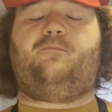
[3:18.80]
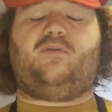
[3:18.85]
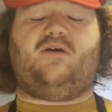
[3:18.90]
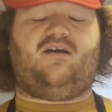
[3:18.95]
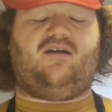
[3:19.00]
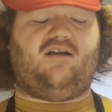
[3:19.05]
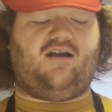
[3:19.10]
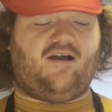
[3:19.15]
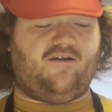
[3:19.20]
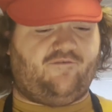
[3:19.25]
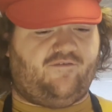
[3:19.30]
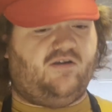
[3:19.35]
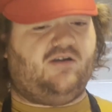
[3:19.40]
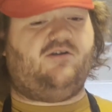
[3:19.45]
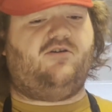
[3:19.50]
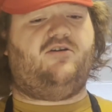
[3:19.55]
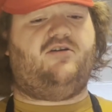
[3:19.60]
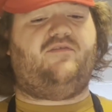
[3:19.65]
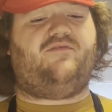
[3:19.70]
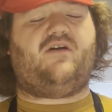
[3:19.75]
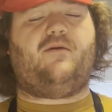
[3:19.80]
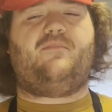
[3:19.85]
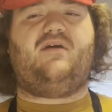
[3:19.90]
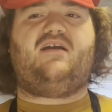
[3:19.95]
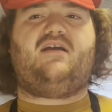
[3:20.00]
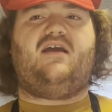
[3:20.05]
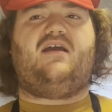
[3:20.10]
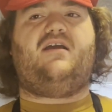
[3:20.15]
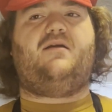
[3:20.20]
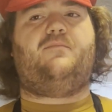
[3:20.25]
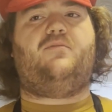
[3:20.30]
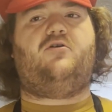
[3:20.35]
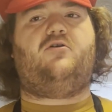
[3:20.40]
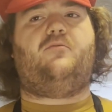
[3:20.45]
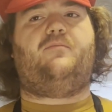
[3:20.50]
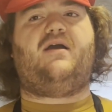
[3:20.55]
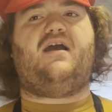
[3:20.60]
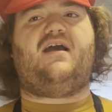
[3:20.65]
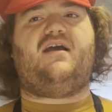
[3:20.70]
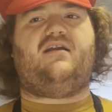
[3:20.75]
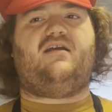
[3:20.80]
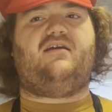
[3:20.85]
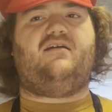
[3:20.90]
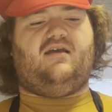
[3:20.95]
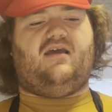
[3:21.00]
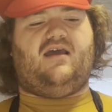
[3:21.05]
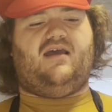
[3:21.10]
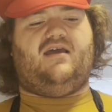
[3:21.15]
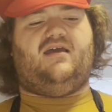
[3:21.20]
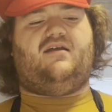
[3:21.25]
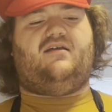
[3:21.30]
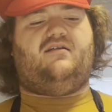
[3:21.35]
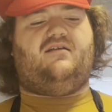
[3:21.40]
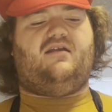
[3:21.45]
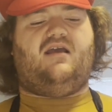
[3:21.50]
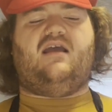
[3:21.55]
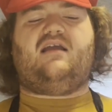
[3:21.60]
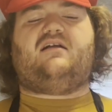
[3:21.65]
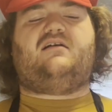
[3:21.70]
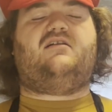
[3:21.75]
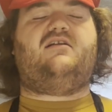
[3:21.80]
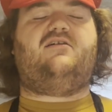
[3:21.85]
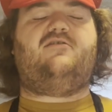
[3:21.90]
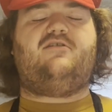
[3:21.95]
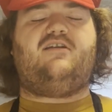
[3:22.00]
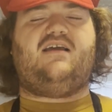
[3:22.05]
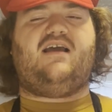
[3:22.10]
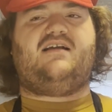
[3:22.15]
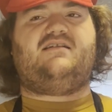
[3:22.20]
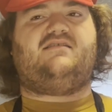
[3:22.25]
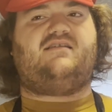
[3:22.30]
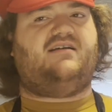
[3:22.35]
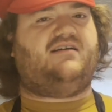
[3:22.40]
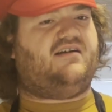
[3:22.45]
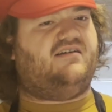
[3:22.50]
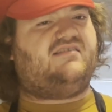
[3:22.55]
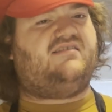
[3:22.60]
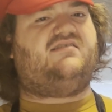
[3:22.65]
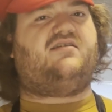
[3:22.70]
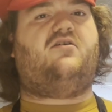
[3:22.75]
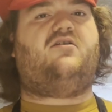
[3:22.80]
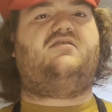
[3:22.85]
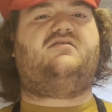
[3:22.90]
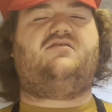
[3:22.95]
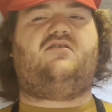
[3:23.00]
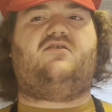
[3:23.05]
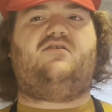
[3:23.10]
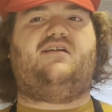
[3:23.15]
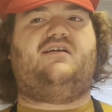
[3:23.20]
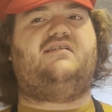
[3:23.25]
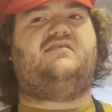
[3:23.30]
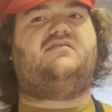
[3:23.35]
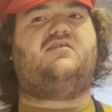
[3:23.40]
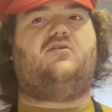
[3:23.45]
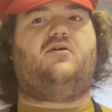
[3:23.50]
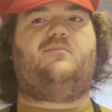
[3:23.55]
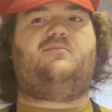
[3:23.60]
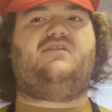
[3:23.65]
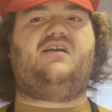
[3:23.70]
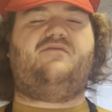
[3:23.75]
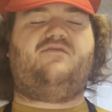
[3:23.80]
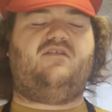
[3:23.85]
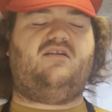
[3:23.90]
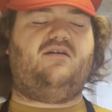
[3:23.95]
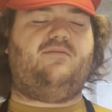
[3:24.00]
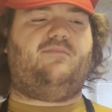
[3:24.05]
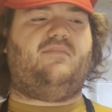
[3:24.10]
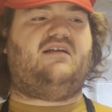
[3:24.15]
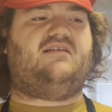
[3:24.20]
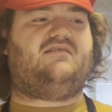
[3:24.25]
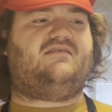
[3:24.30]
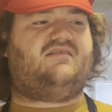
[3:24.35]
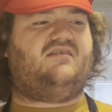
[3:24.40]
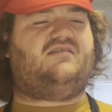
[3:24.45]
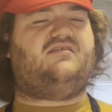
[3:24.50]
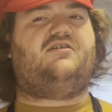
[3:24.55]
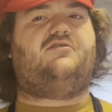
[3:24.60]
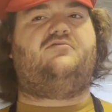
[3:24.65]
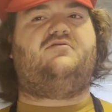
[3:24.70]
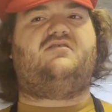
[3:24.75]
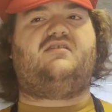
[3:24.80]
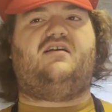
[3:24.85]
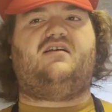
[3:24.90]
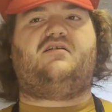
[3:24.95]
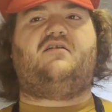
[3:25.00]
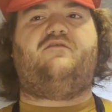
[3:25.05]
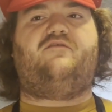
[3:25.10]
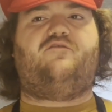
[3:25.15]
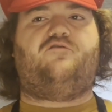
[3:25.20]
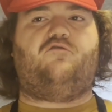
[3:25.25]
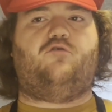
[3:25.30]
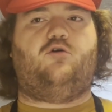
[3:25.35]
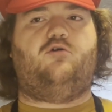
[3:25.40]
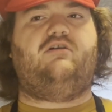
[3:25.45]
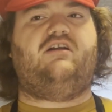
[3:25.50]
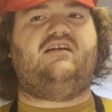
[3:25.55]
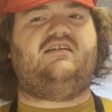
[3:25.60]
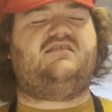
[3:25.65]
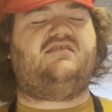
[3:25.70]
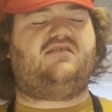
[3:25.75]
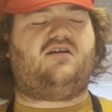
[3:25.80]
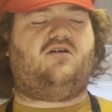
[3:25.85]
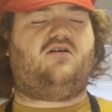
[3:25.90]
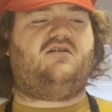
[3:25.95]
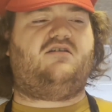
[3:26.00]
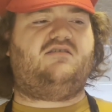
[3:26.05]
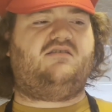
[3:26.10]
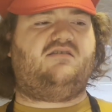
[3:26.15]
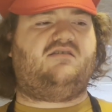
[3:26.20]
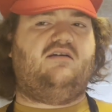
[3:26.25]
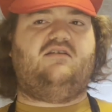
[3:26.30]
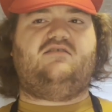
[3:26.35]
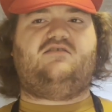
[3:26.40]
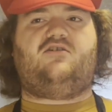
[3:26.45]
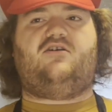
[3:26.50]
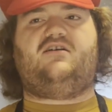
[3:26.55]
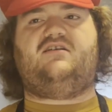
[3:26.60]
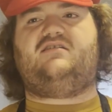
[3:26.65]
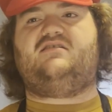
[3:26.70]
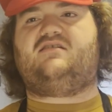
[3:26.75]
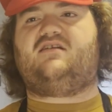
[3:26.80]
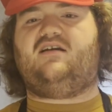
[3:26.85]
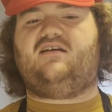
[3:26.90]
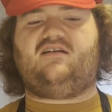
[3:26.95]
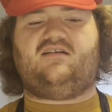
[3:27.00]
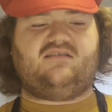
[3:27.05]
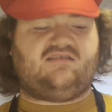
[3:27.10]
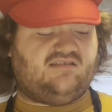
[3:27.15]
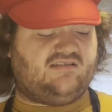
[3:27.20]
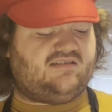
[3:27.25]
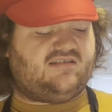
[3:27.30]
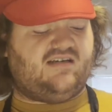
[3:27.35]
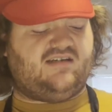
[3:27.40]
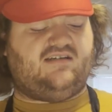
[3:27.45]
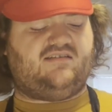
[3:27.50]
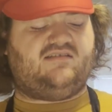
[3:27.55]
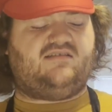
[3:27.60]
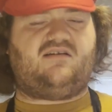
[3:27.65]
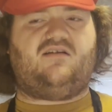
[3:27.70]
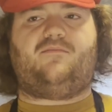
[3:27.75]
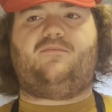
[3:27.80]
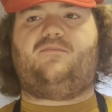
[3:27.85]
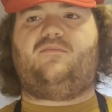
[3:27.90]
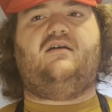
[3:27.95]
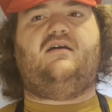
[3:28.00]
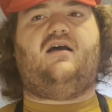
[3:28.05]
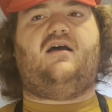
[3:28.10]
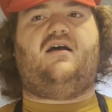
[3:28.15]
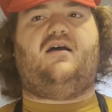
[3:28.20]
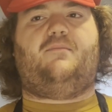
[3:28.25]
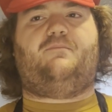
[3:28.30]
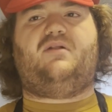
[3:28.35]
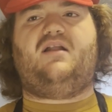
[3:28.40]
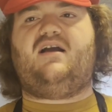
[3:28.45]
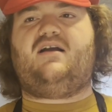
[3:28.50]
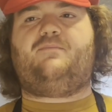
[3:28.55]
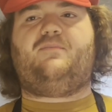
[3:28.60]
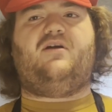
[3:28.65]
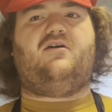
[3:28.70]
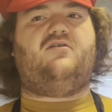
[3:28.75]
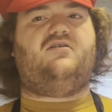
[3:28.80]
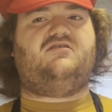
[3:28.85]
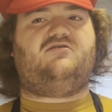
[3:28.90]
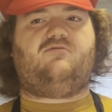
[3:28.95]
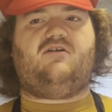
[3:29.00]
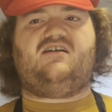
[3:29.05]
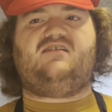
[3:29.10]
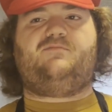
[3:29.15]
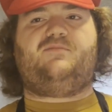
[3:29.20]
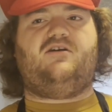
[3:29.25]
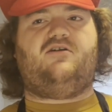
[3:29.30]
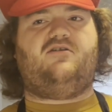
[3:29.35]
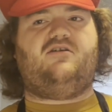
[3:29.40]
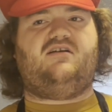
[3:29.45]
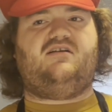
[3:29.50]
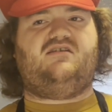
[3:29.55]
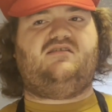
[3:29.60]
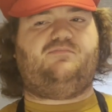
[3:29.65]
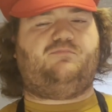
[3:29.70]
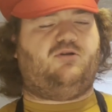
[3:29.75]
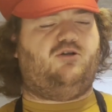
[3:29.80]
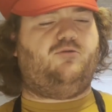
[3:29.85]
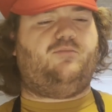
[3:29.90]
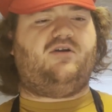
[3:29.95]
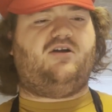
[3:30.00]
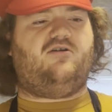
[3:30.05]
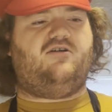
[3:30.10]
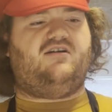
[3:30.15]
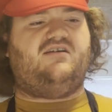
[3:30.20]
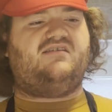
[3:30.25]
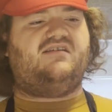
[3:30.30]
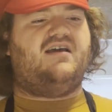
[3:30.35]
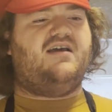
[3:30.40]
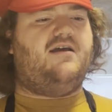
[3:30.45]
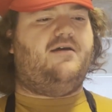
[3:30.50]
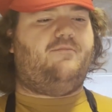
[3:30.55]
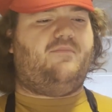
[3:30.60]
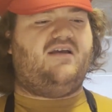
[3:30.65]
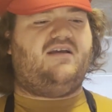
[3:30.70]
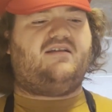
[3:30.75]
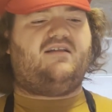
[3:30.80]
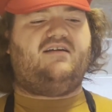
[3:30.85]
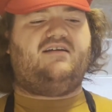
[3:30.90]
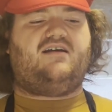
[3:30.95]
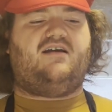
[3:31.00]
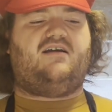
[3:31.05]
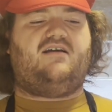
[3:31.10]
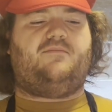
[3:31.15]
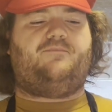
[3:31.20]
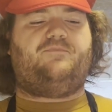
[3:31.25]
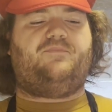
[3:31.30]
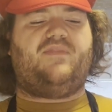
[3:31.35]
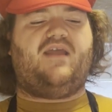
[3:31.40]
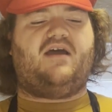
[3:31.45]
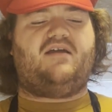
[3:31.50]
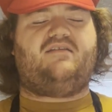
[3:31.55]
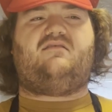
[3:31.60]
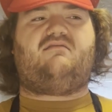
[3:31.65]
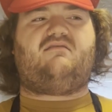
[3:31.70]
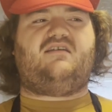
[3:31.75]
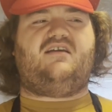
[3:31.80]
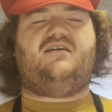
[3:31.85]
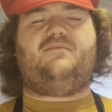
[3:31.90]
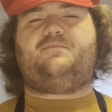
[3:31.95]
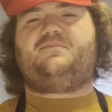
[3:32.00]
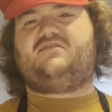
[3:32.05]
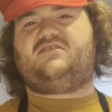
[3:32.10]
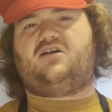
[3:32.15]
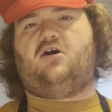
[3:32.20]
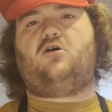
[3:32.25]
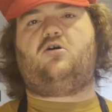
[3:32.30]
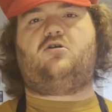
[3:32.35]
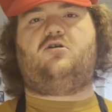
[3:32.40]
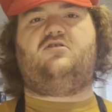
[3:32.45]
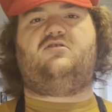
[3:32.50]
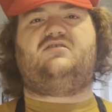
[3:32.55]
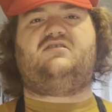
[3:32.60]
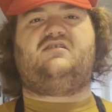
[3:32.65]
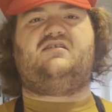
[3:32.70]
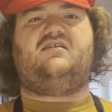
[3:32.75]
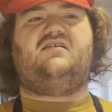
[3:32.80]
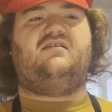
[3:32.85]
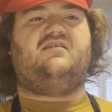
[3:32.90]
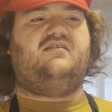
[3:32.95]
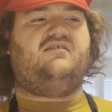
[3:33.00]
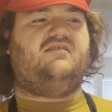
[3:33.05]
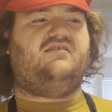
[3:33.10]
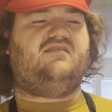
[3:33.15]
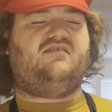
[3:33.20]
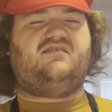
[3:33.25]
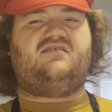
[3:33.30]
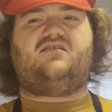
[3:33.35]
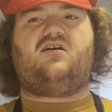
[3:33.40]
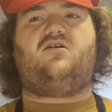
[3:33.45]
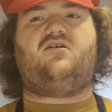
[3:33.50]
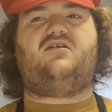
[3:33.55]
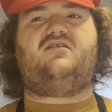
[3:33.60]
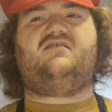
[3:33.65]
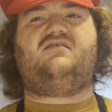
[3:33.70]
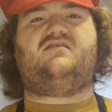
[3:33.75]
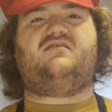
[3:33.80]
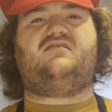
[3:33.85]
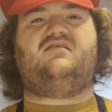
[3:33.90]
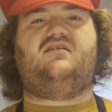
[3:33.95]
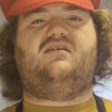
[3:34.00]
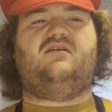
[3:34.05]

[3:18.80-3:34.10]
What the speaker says: but I figured if I make a hamburger patty, and it clearly has like a sauce on it, so I'm definitely meant to use like a fruity sauce. So I decided to take some blackberries, raspberries, blueberries, make like a deep tart sauce.